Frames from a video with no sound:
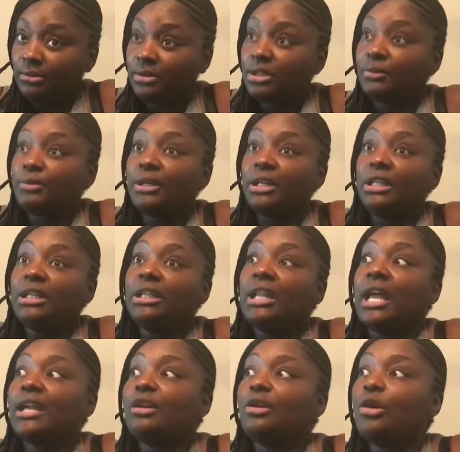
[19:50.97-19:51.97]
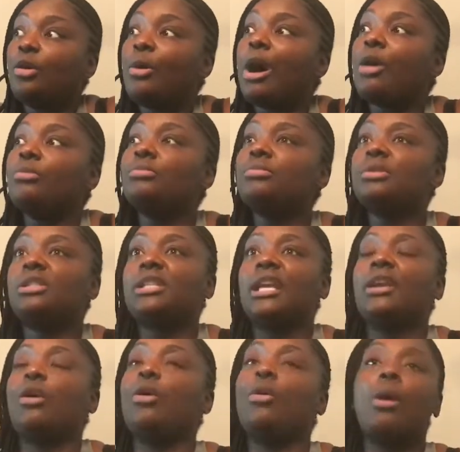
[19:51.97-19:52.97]
to really, like, go out and
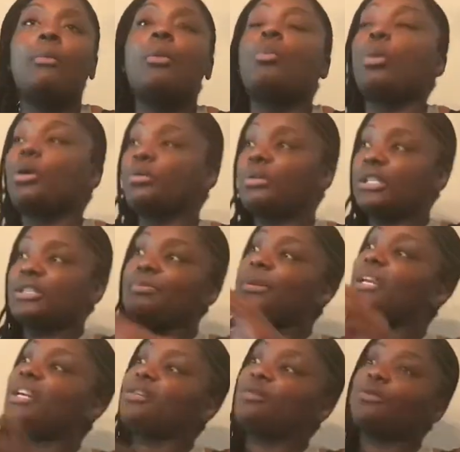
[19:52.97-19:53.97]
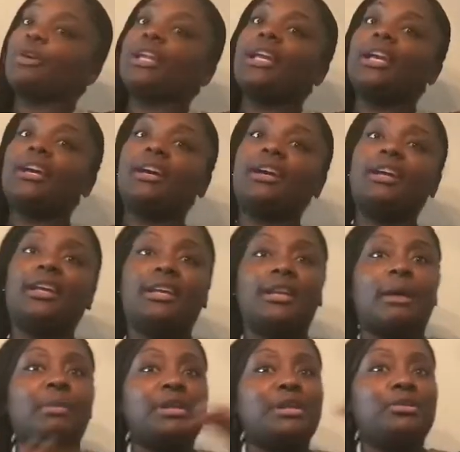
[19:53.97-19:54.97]
say, oh, I'm going to work this big career,
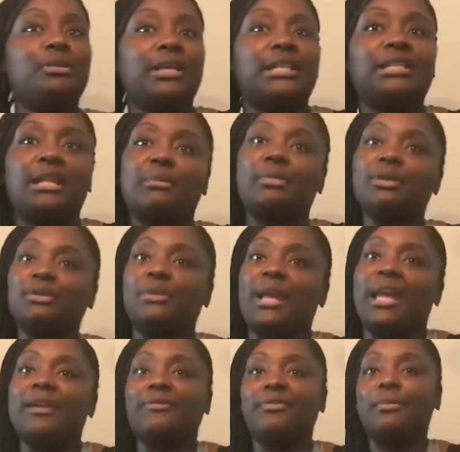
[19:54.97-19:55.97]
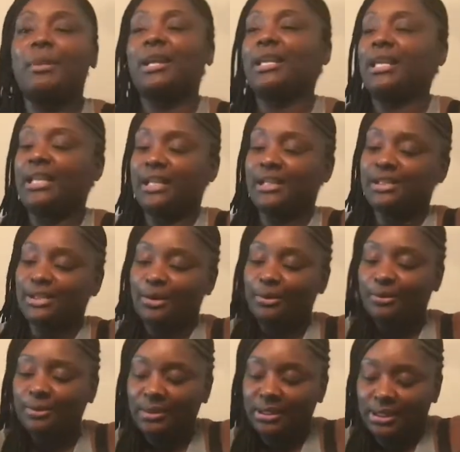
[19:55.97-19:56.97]
and I'm going to do this, and I'm going to do that for my kids. So,